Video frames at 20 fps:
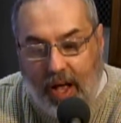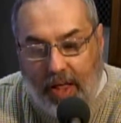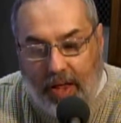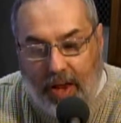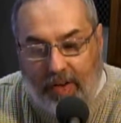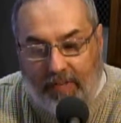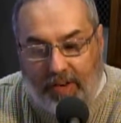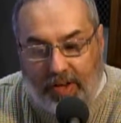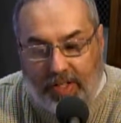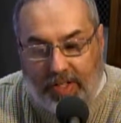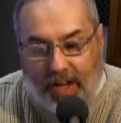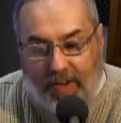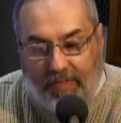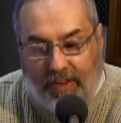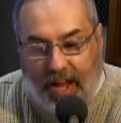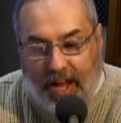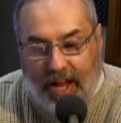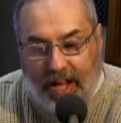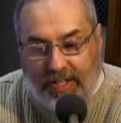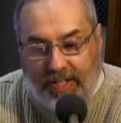The University of
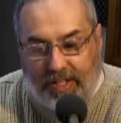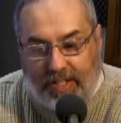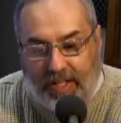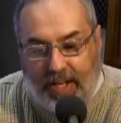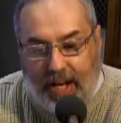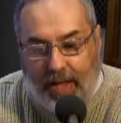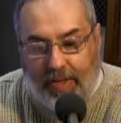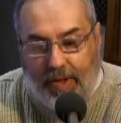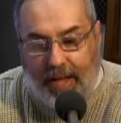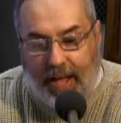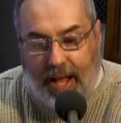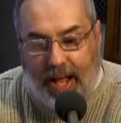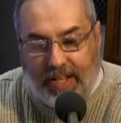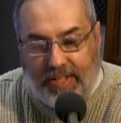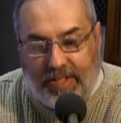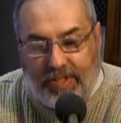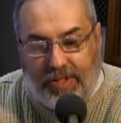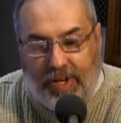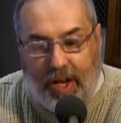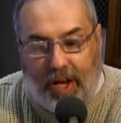Kansas said the
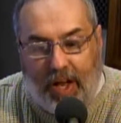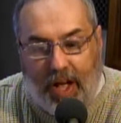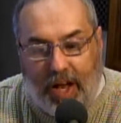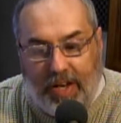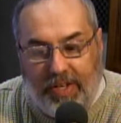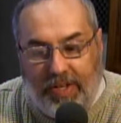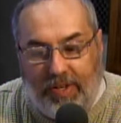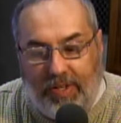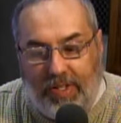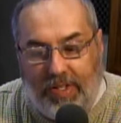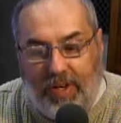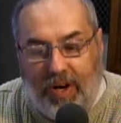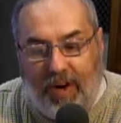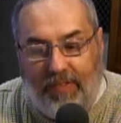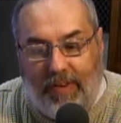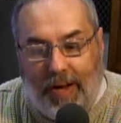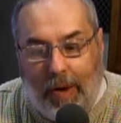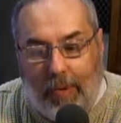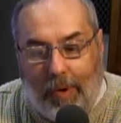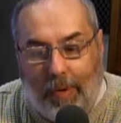Kansas Geological
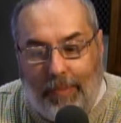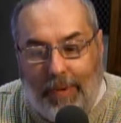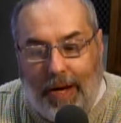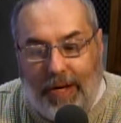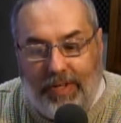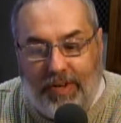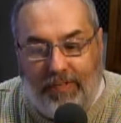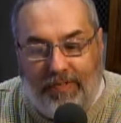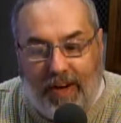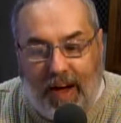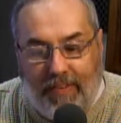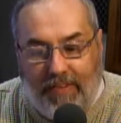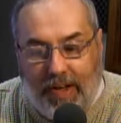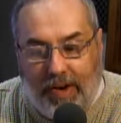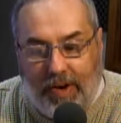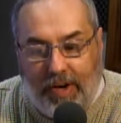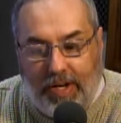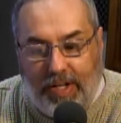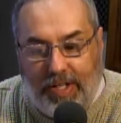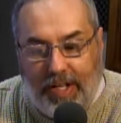Survey will measure
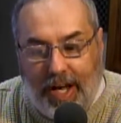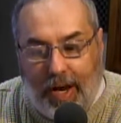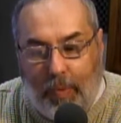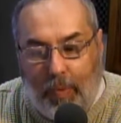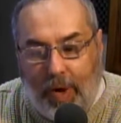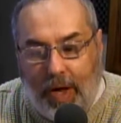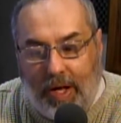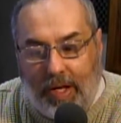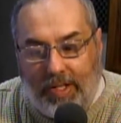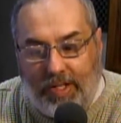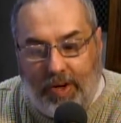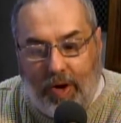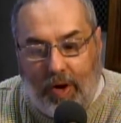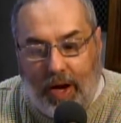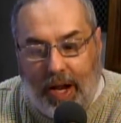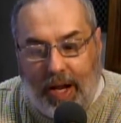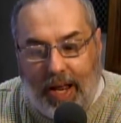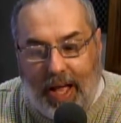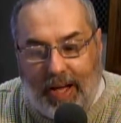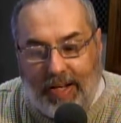510 wells
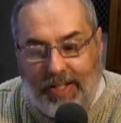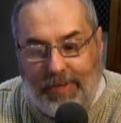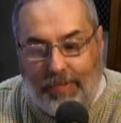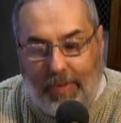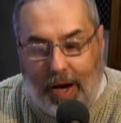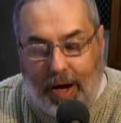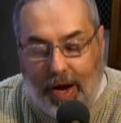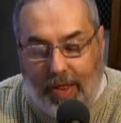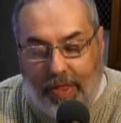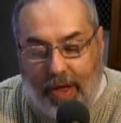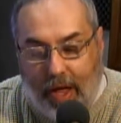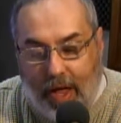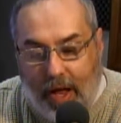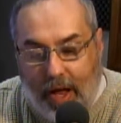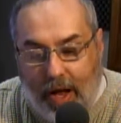early next month.